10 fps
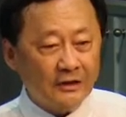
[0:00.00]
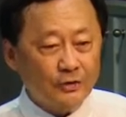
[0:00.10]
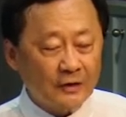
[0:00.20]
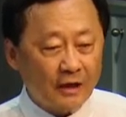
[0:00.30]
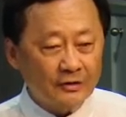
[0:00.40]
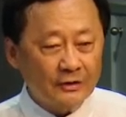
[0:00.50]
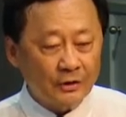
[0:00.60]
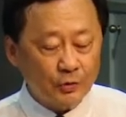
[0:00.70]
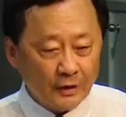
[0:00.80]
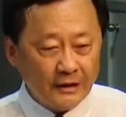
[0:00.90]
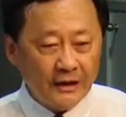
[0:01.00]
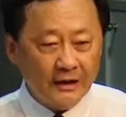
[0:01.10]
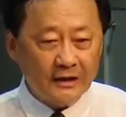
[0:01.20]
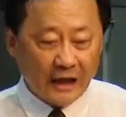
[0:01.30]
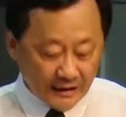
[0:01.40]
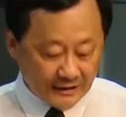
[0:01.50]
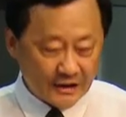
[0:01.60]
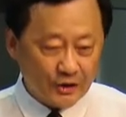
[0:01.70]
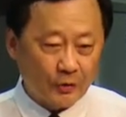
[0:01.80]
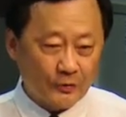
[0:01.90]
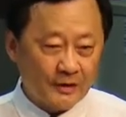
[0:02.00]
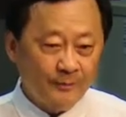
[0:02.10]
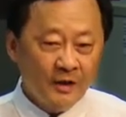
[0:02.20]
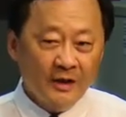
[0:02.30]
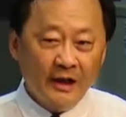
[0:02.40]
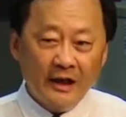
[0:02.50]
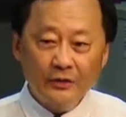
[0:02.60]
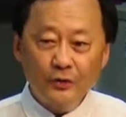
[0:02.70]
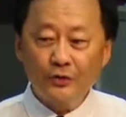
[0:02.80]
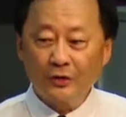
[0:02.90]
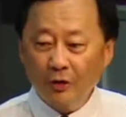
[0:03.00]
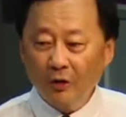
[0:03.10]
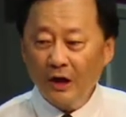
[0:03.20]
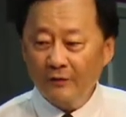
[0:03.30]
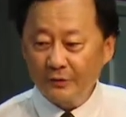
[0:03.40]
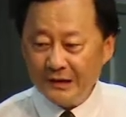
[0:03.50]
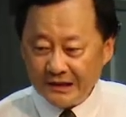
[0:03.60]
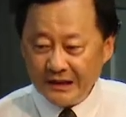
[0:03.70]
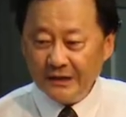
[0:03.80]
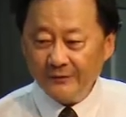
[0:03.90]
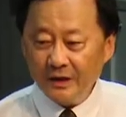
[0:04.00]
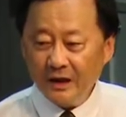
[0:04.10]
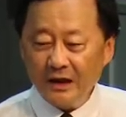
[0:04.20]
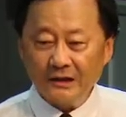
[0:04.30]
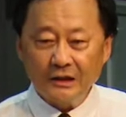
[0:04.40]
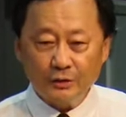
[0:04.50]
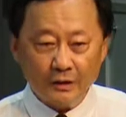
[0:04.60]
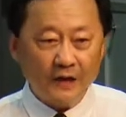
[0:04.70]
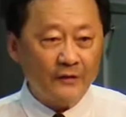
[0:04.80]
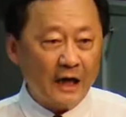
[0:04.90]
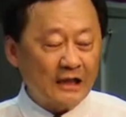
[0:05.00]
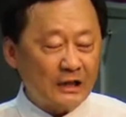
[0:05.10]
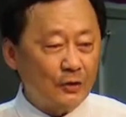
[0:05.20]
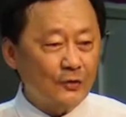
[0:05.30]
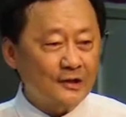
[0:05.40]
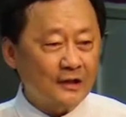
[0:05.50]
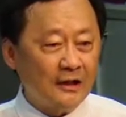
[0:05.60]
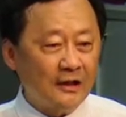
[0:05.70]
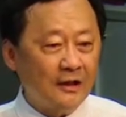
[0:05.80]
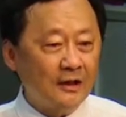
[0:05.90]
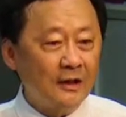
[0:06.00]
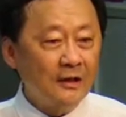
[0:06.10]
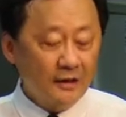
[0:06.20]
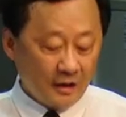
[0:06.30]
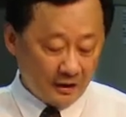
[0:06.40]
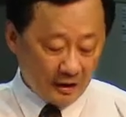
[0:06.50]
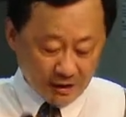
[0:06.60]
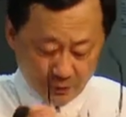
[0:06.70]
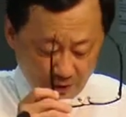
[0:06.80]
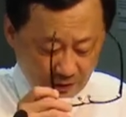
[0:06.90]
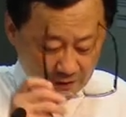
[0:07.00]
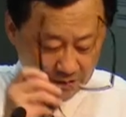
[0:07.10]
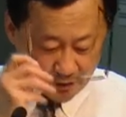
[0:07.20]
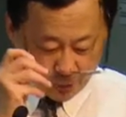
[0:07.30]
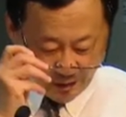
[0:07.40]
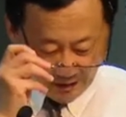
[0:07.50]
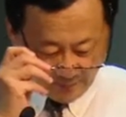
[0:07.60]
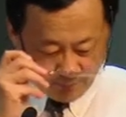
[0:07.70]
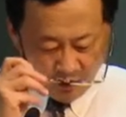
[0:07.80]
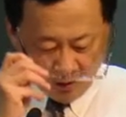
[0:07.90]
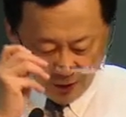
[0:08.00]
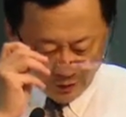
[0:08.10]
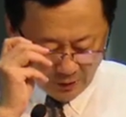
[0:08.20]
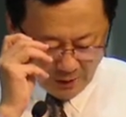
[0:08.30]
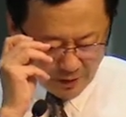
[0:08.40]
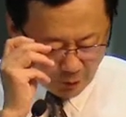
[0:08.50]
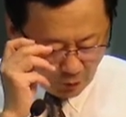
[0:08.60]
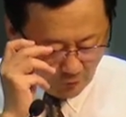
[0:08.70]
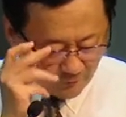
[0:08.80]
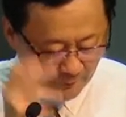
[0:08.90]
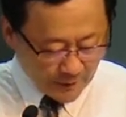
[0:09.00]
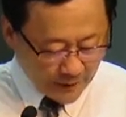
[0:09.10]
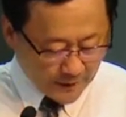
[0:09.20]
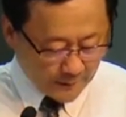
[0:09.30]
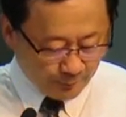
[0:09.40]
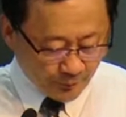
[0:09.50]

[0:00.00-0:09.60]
2020 guidance notes, and you should all have received the draft guidance notes last week or this week. So let me quote from there.